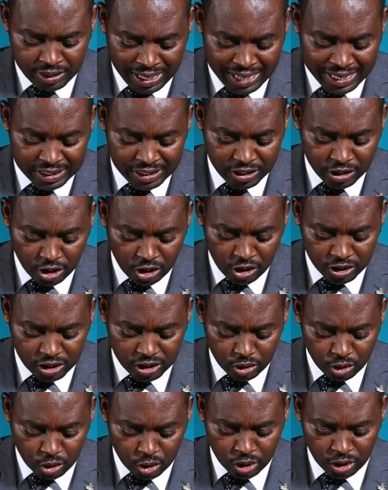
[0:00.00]
Grant
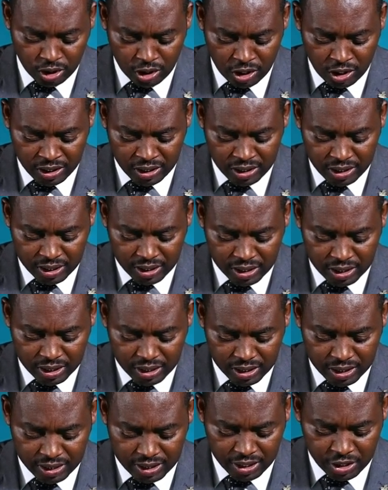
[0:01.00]
not, O Lord,
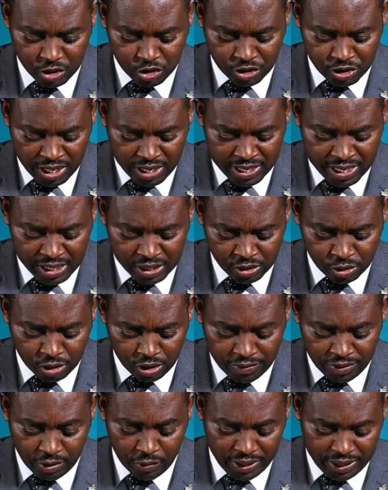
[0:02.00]
the
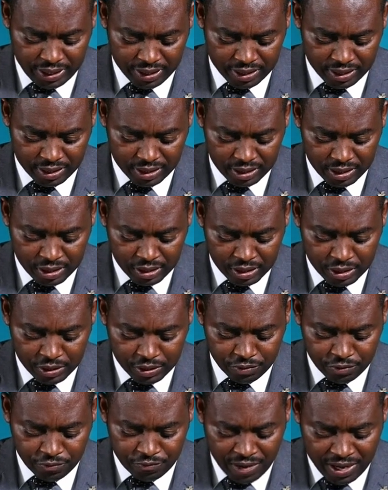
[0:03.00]
desires of the wicked.
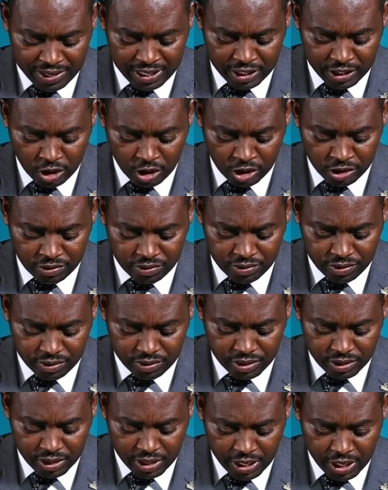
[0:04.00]
Father not
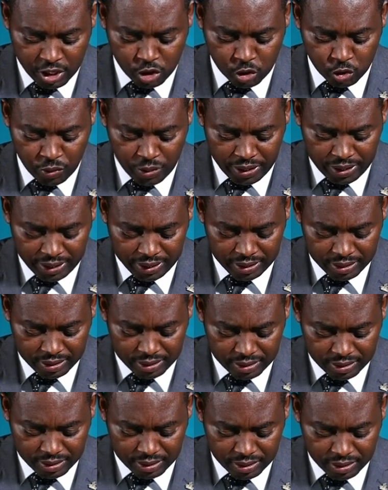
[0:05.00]
his wicked
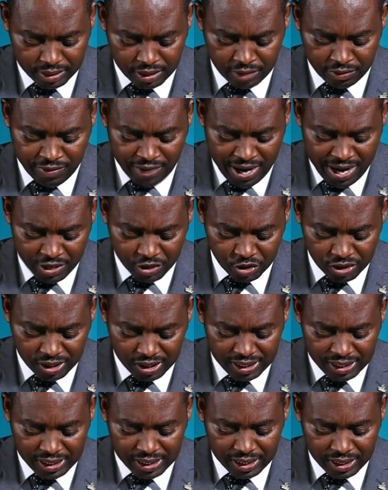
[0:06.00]

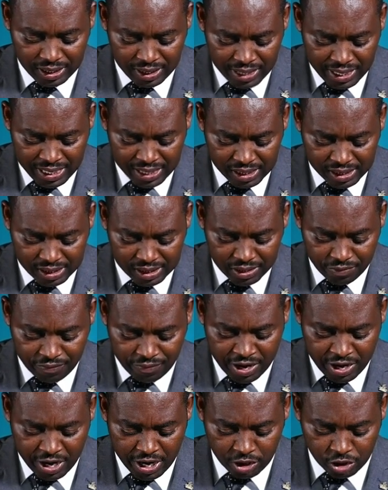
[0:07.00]
device,
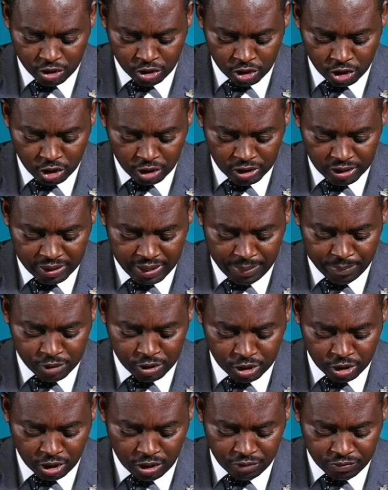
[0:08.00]
lest they exalt
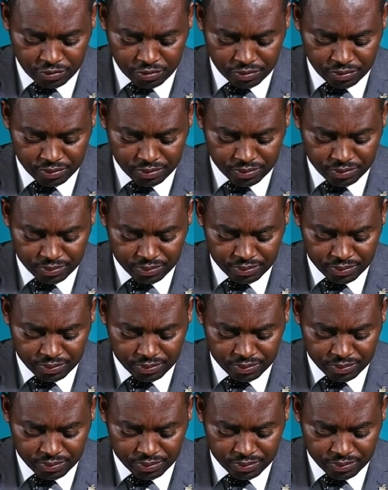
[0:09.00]
themselves.